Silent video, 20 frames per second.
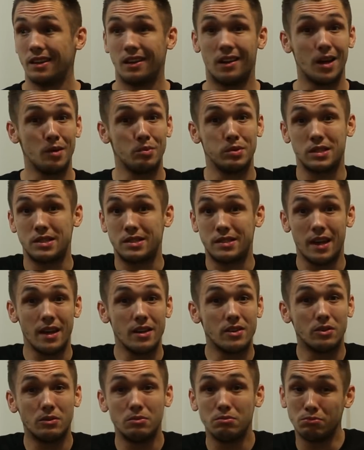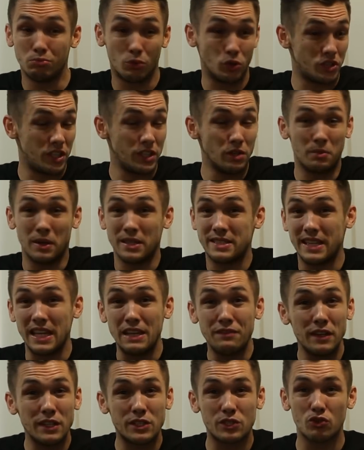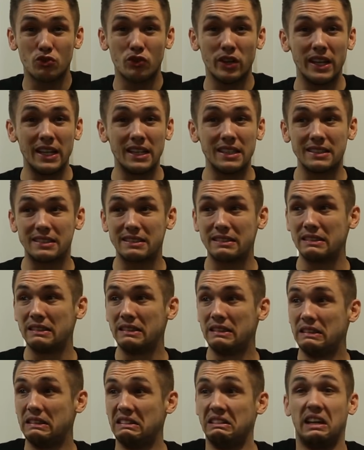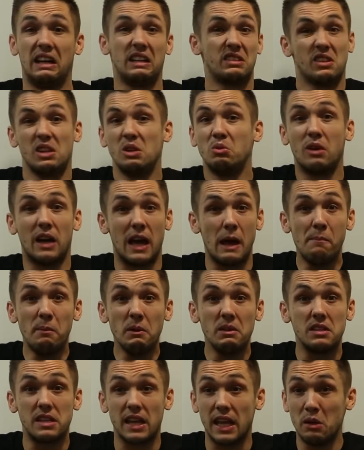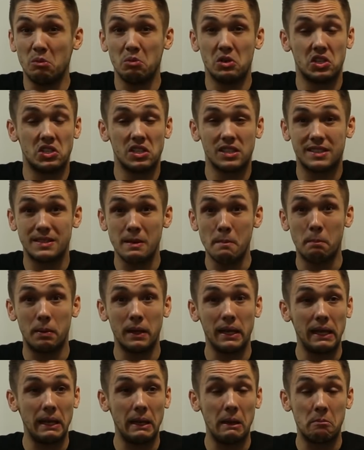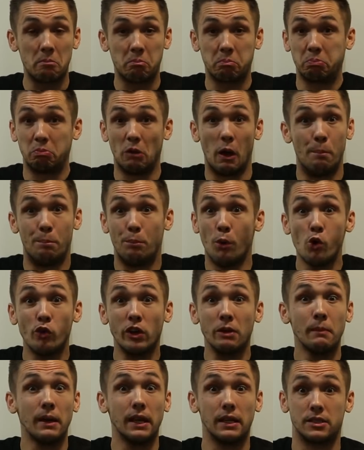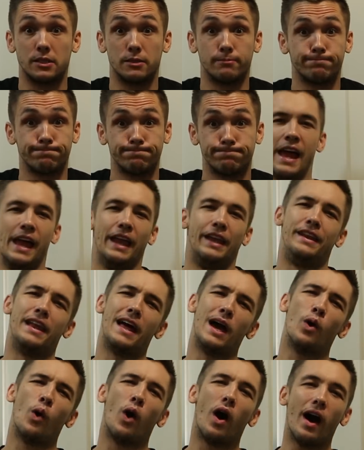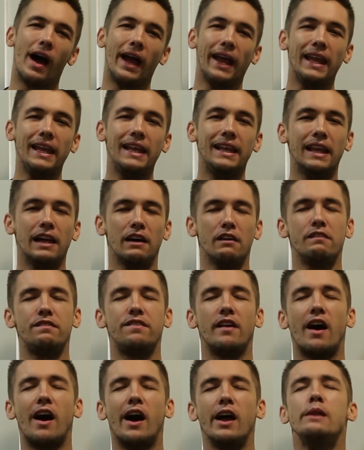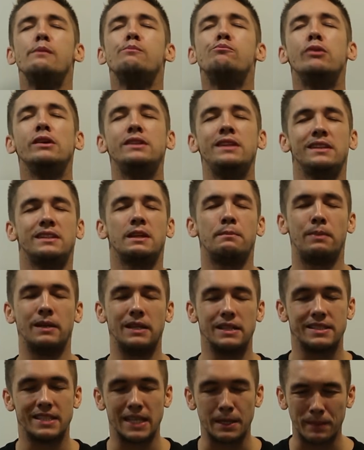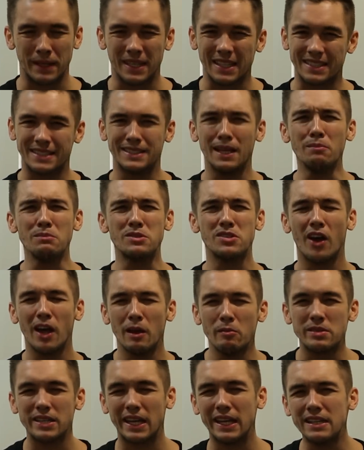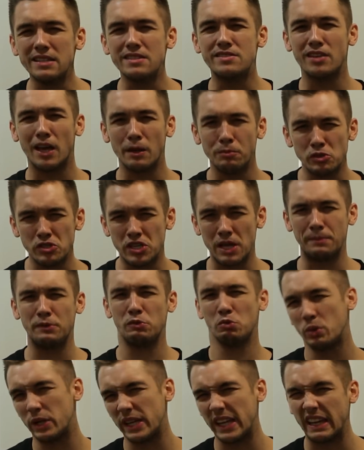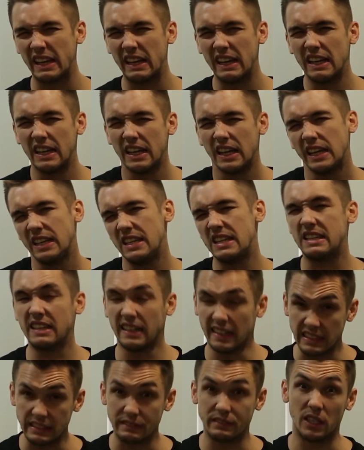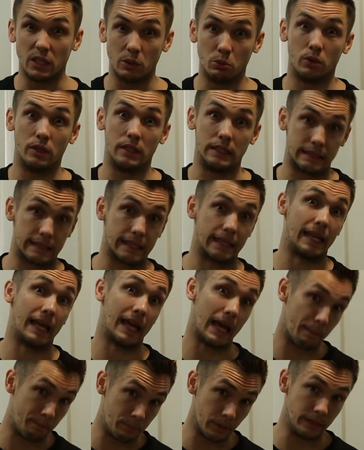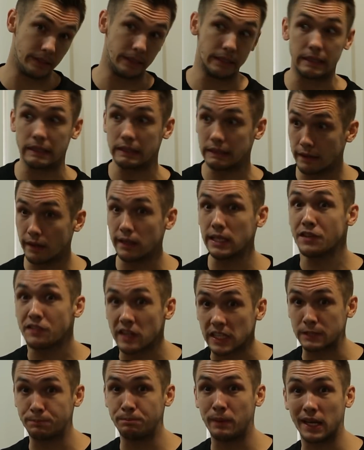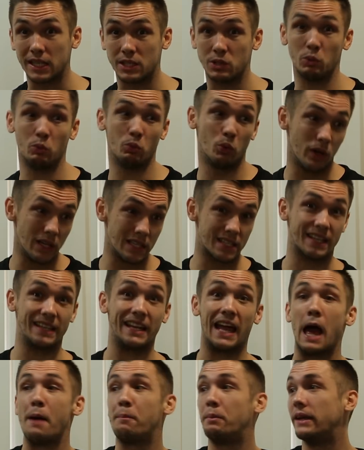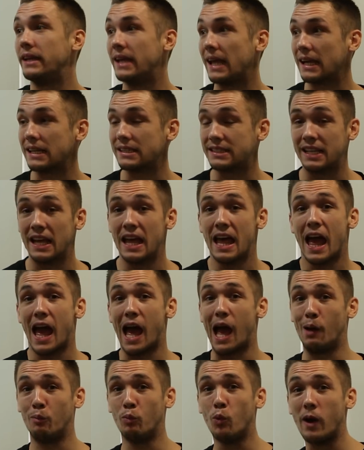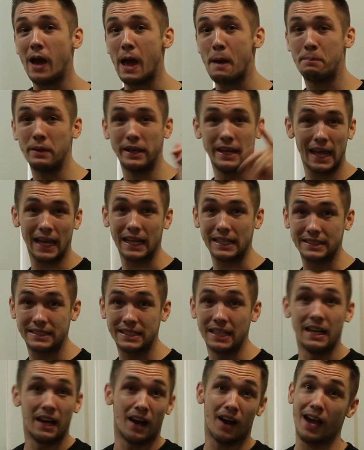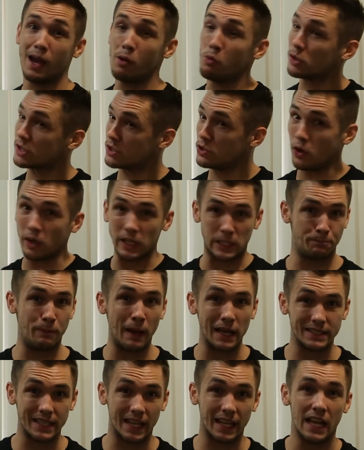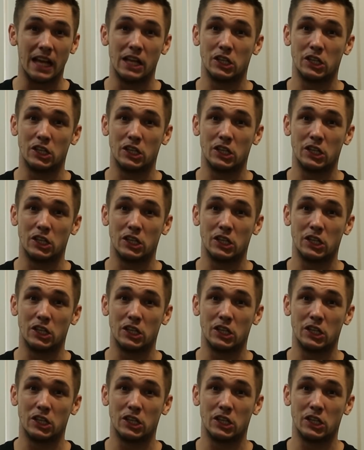I was dead watching on my TV screens. I don't know what happened. It was just simply a boring match. Now, I love unpredictability because sometimes in WWE, you kind of know what is going to happen. You can kind of expect what is going to happen next. And what happened next, I was not expecting,